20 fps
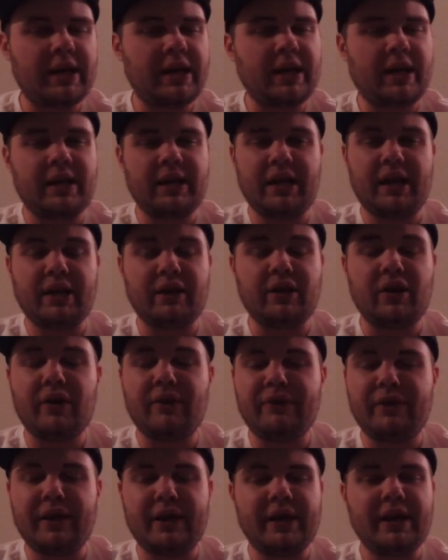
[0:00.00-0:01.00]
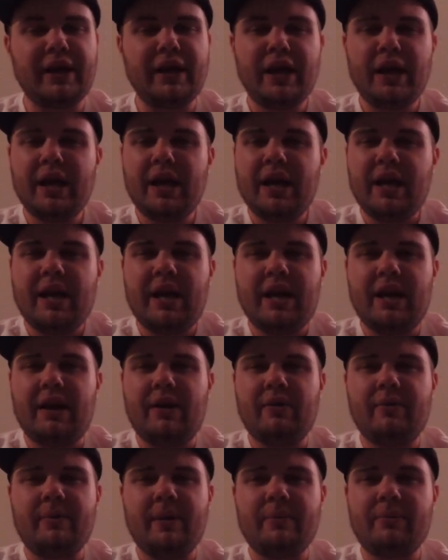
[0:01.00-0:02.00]
and I loved it. And
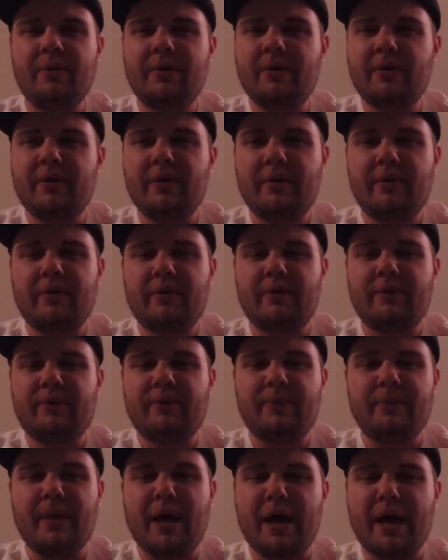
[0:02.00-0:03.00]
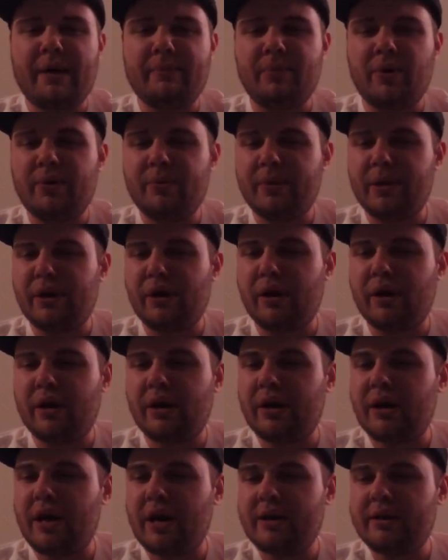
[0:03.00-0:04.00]
I remember from that moment
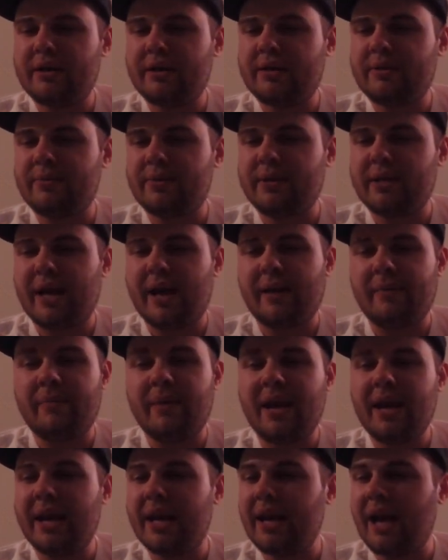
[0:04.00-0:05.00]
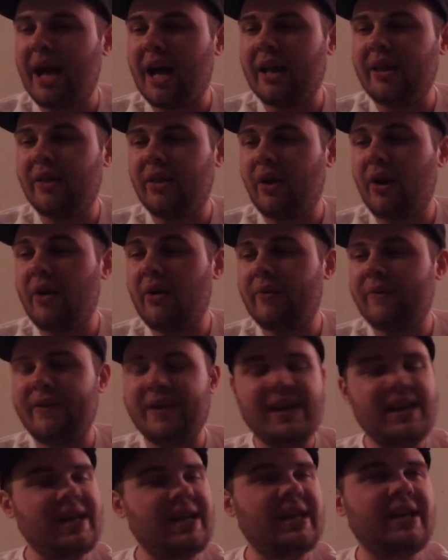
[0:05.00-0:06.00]
on, I just was like, man, I love
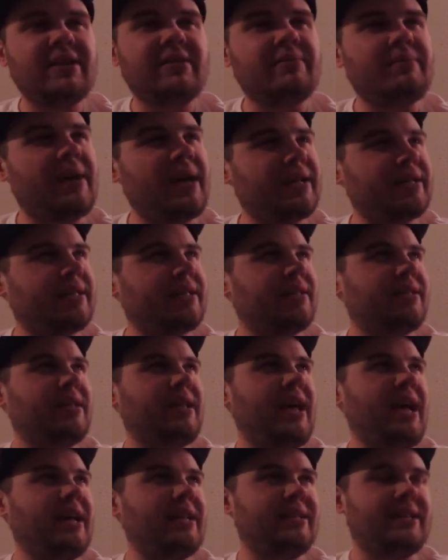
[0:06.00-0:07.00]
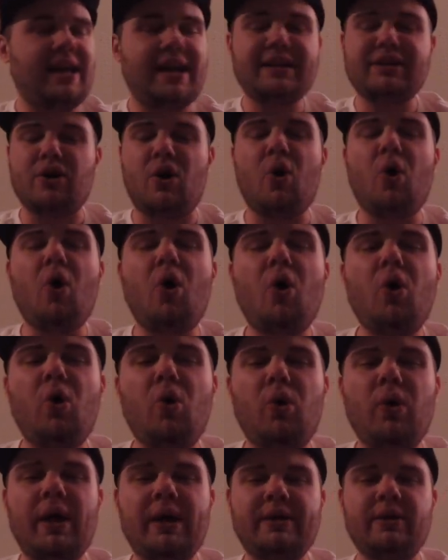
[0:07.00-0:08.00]
EDM as a
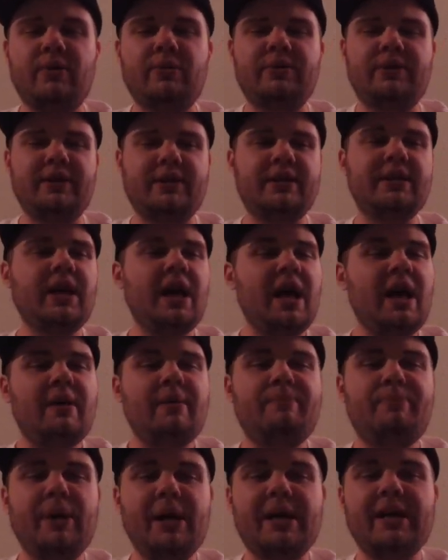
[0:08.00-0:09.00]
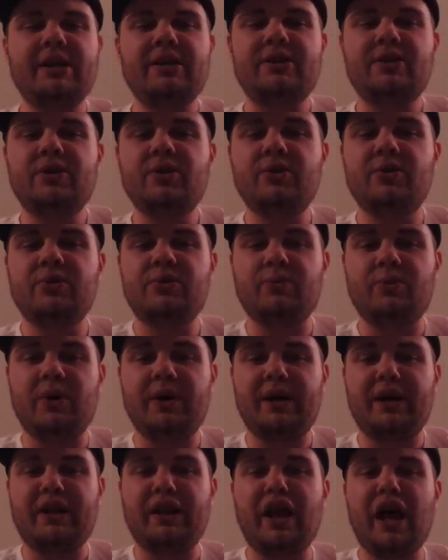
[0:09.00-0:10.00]
whole. I don't just pick and choose
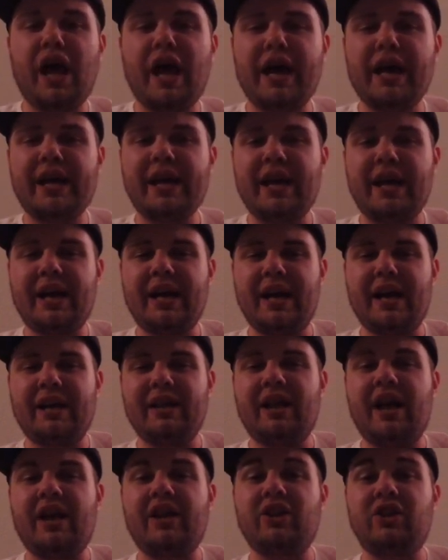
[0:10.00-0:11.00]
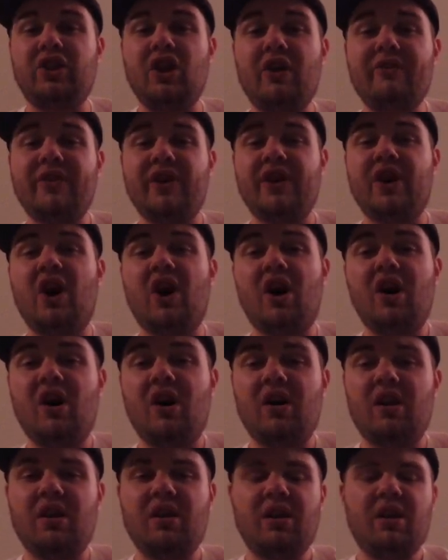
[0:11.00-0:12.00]
what I like. I love it
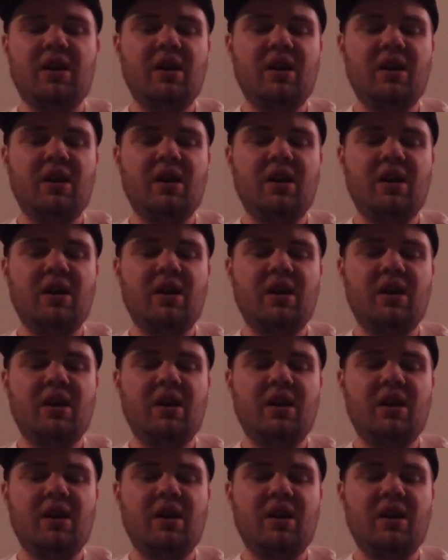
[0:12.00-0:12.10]
all.